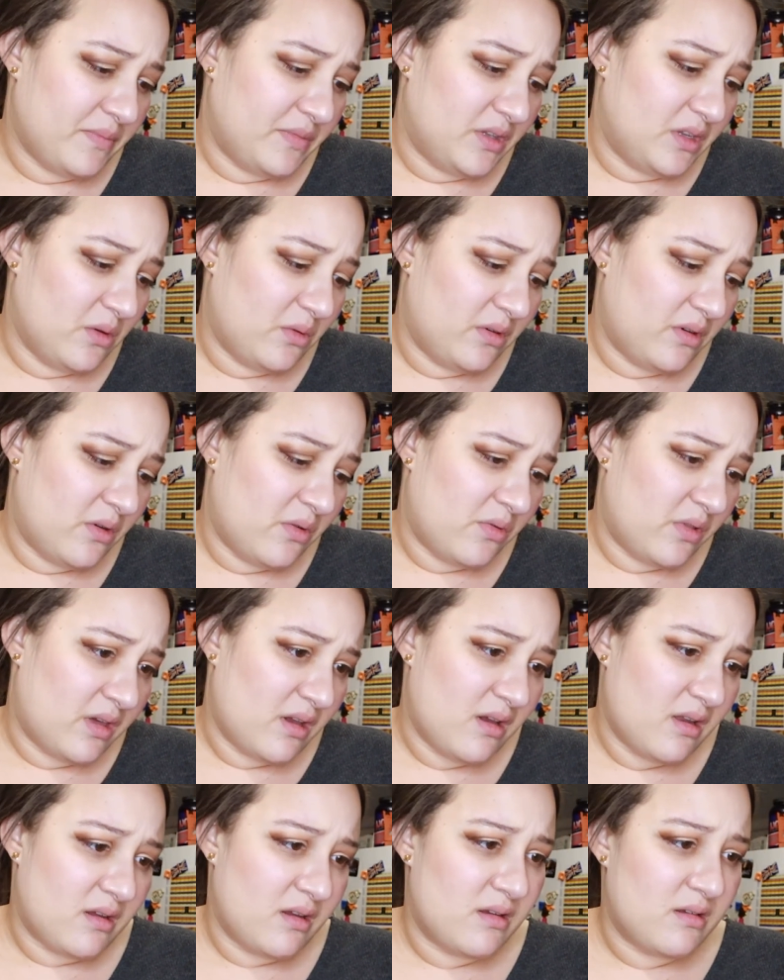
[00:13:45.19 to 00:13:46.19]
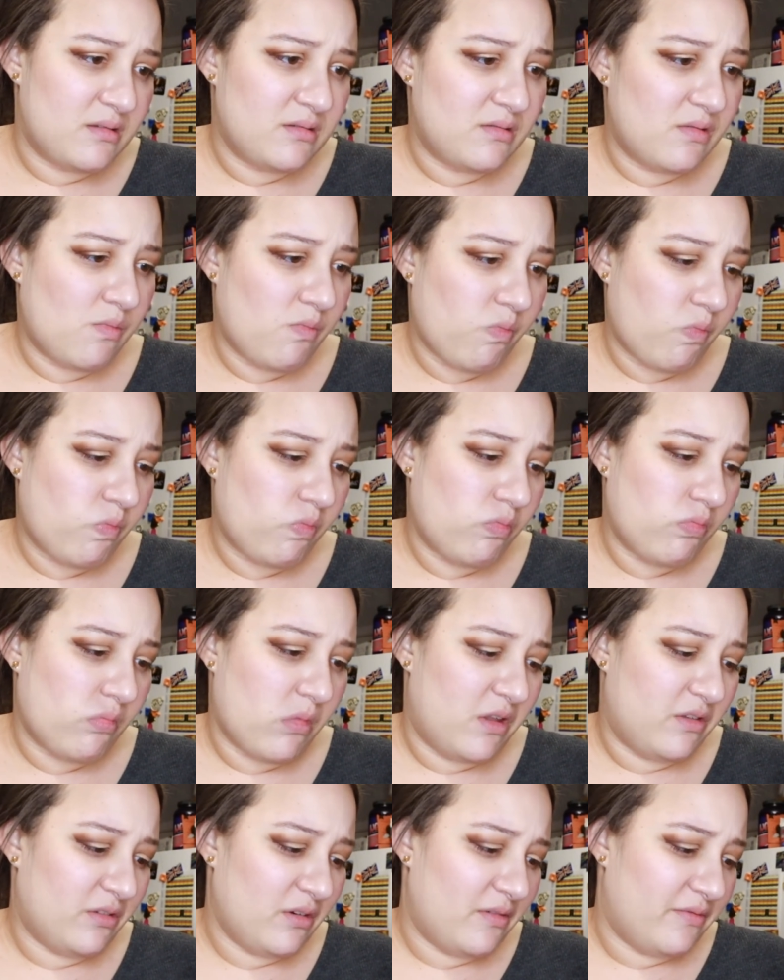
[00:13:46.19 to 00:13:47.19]
Don't know what that is.
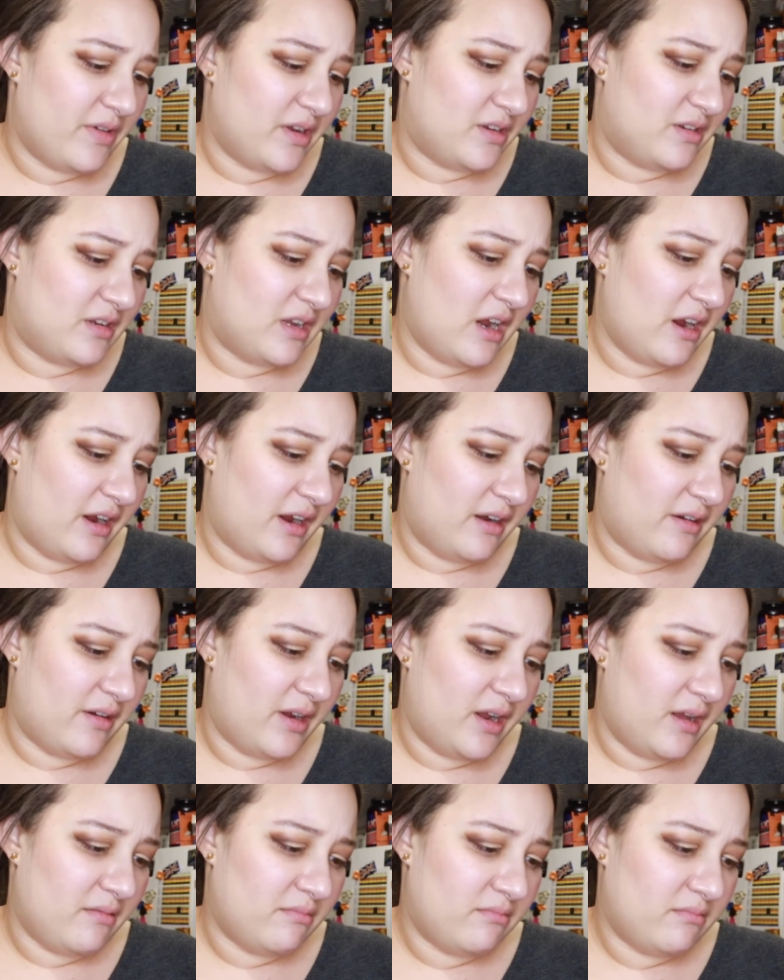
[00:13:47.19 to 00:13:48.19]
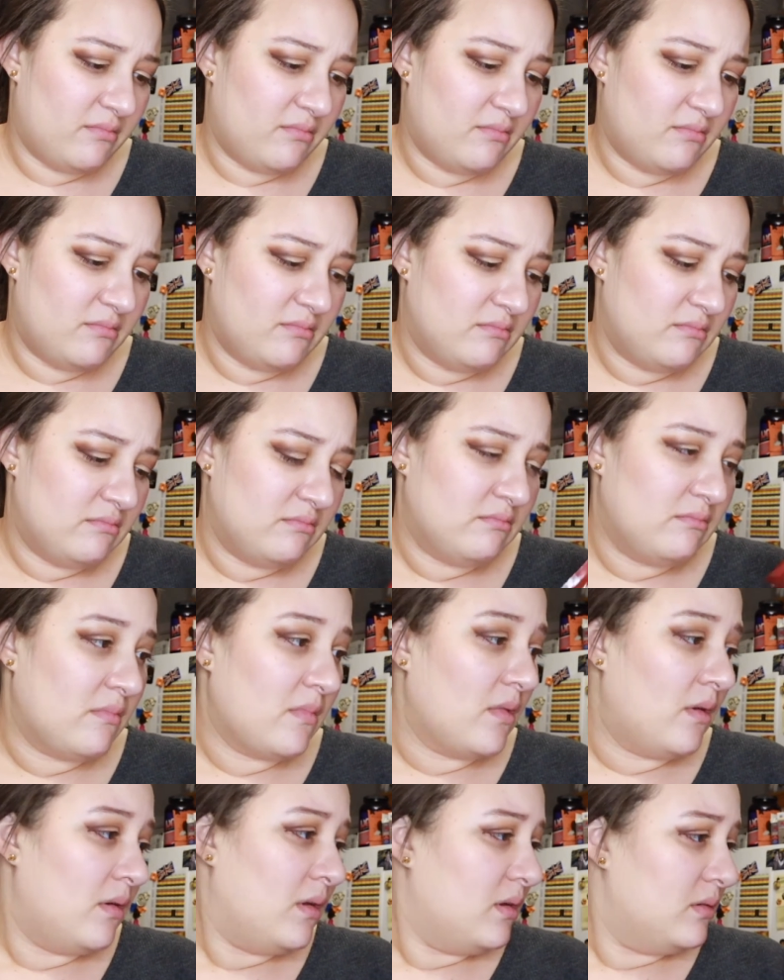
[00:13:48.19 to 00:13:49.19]
These are vegetarian, right?
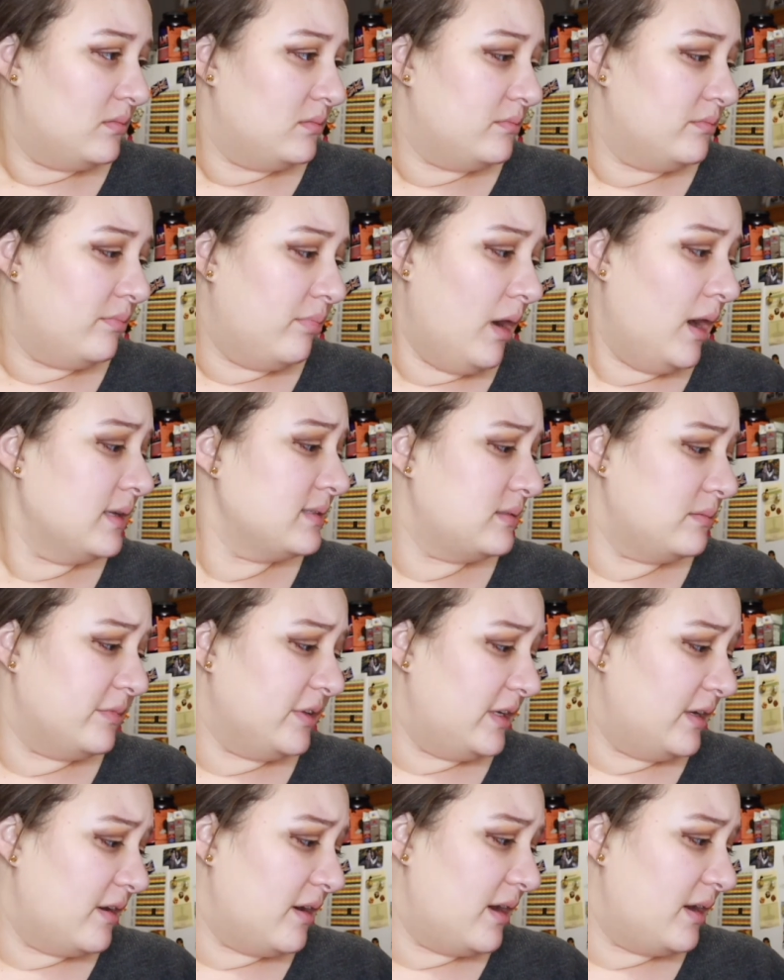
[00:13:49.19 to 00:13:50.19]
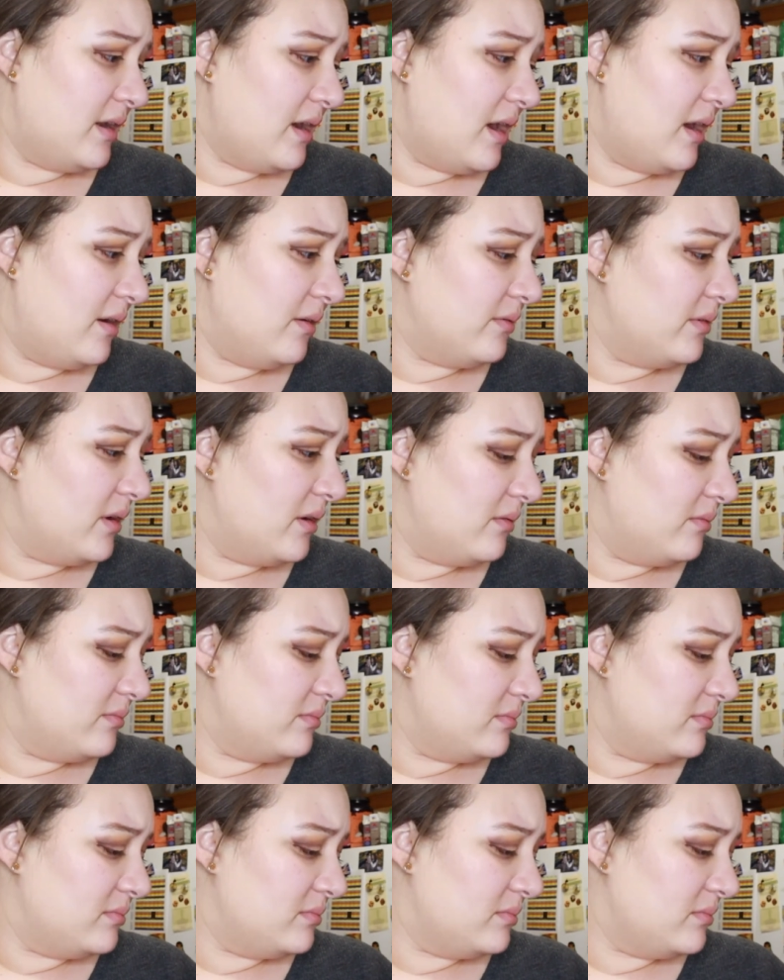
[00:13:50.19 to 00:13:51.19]
Possibly not. I don't know.
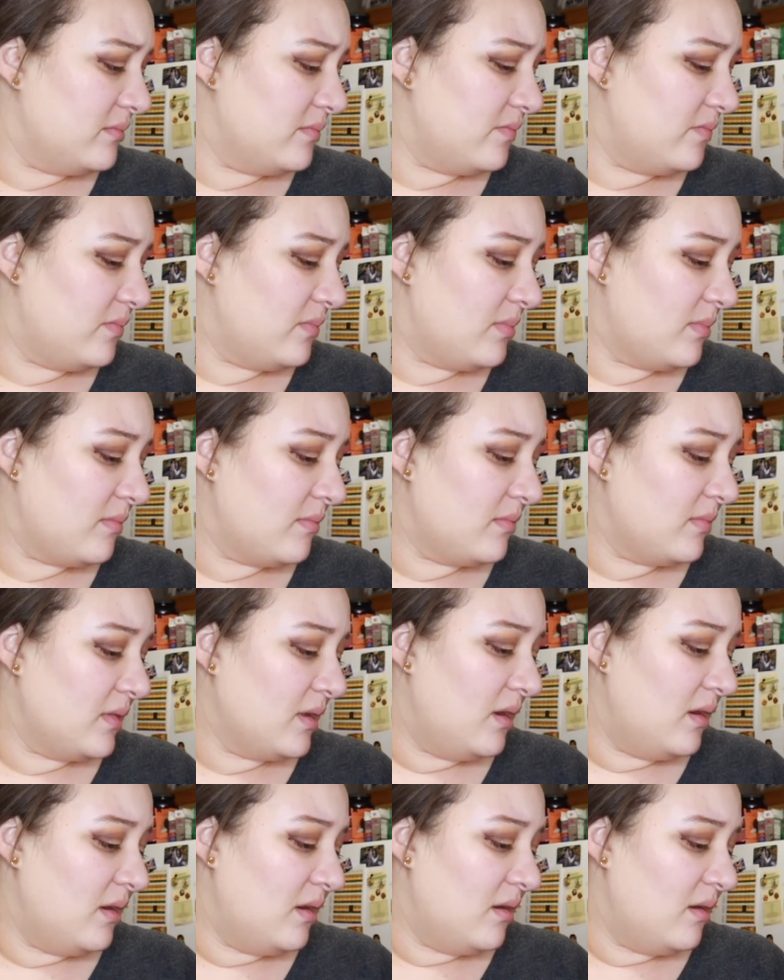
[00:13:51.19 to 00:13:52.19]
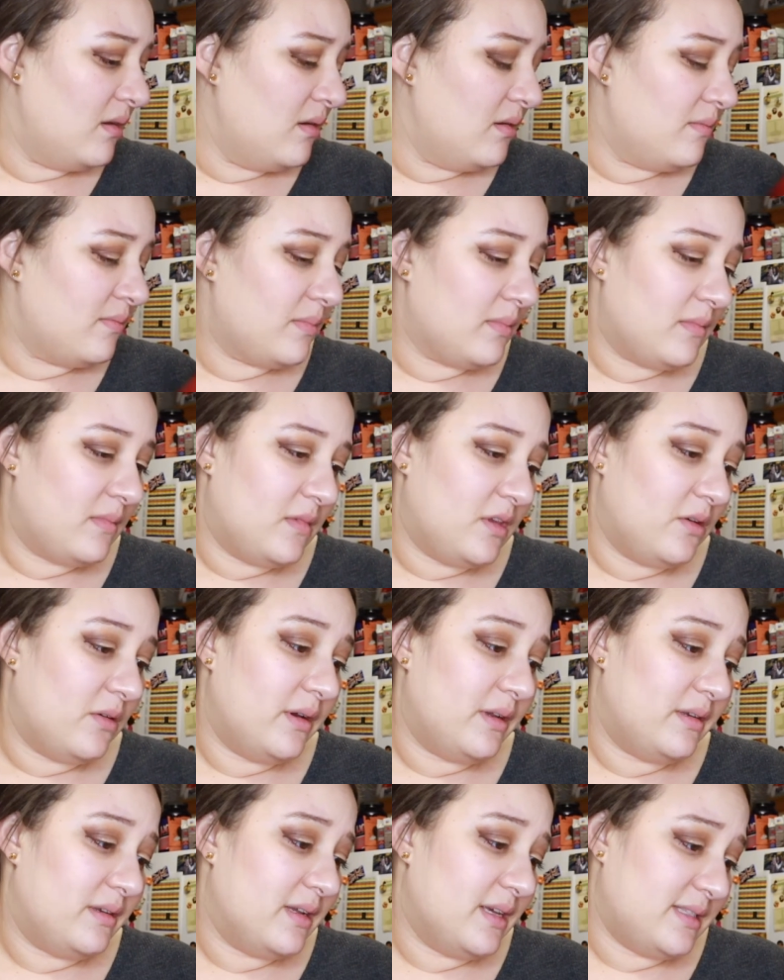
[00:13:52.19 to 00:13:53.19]
You know,
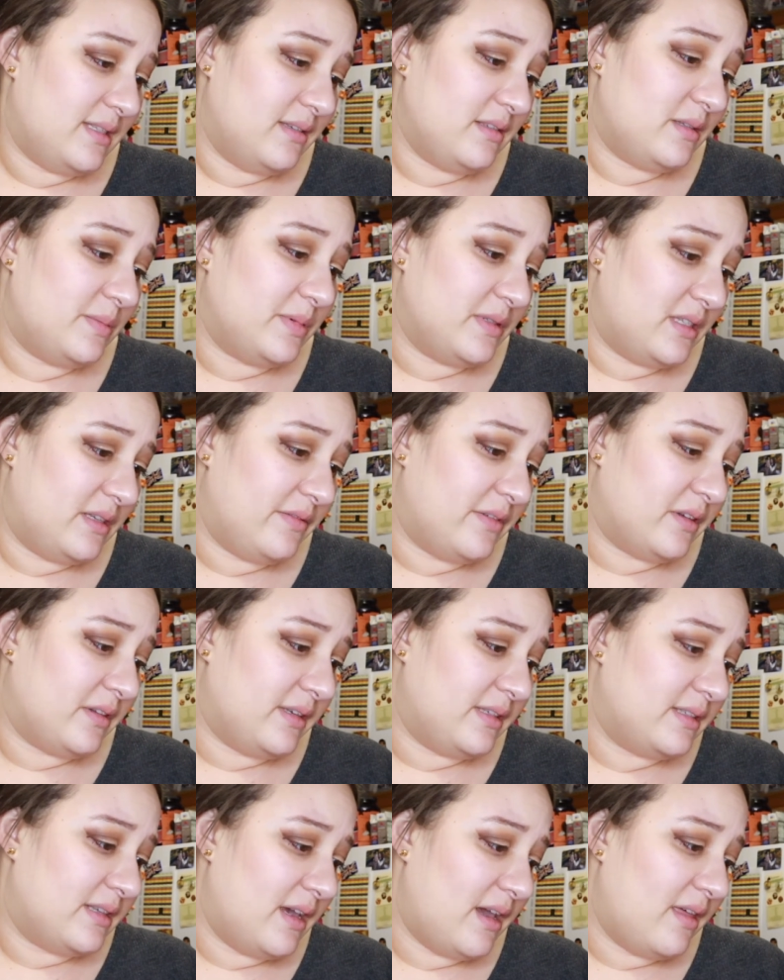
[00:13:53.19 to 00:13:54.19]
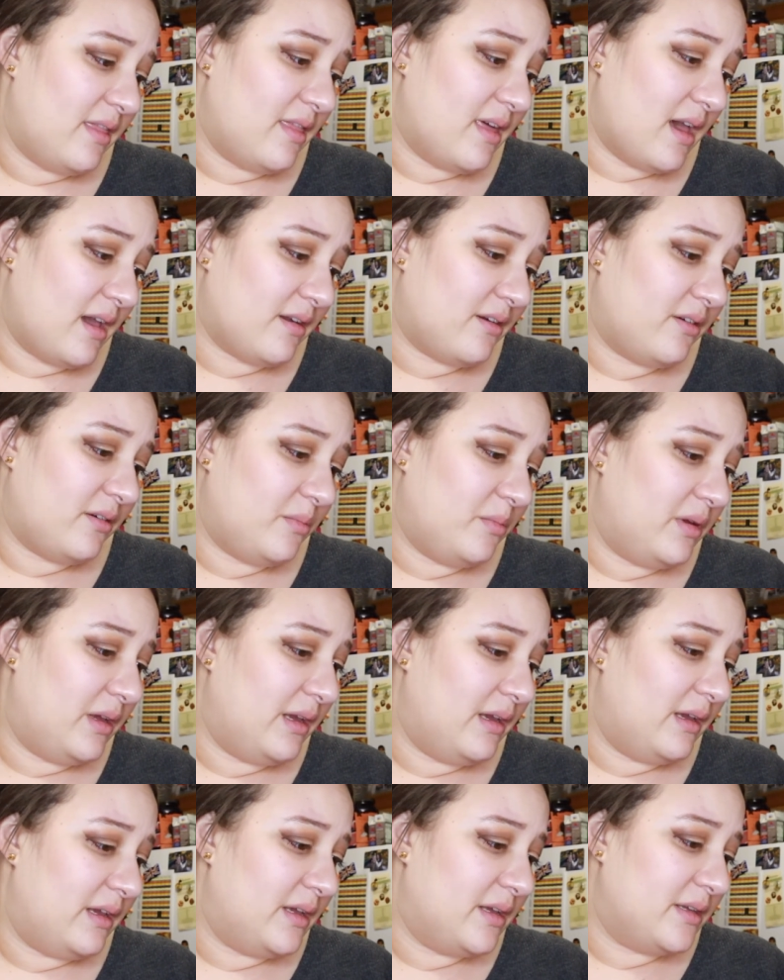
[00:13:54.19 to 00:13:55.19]
it doesn't specifically say. That could
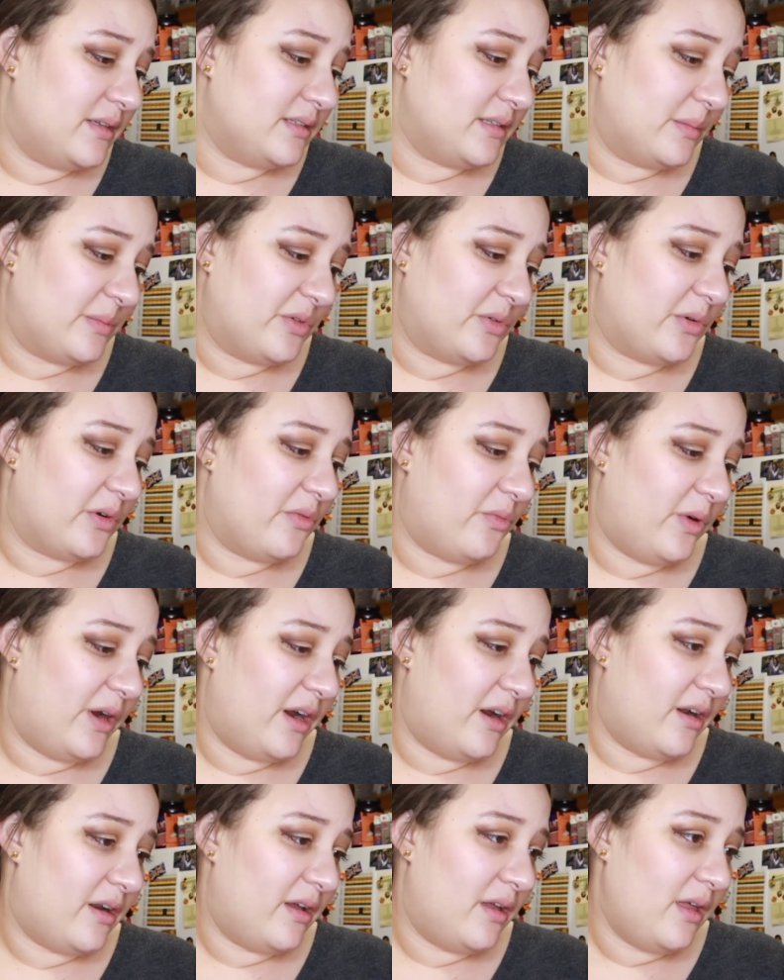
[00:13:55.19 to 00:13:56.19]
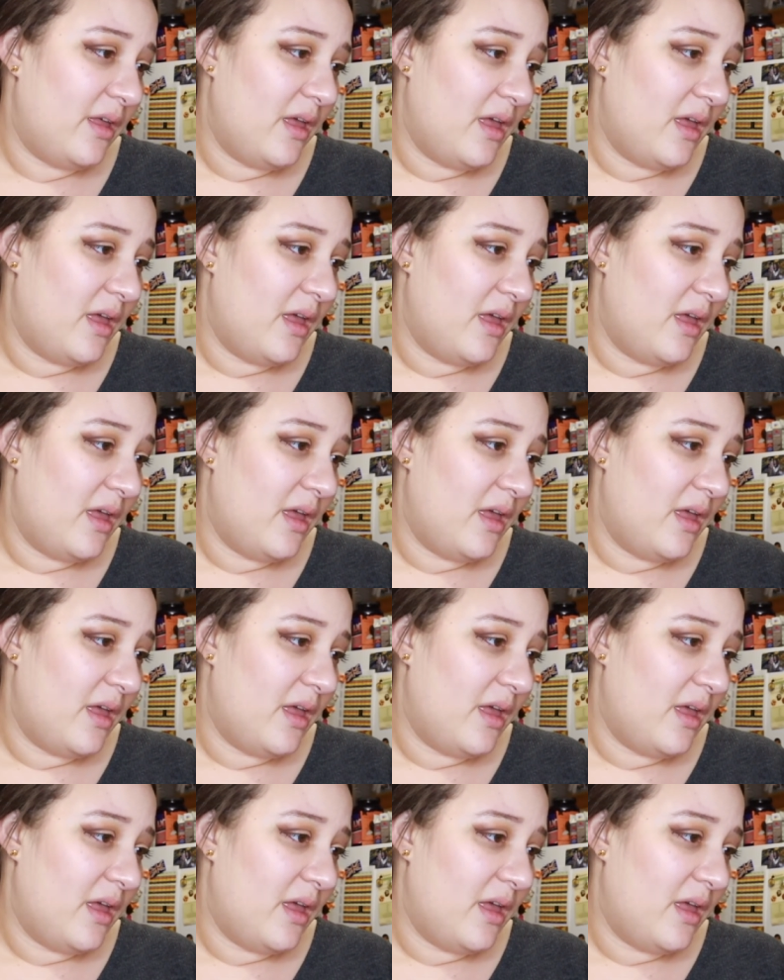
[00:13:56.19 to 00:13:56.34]
be some sort of weird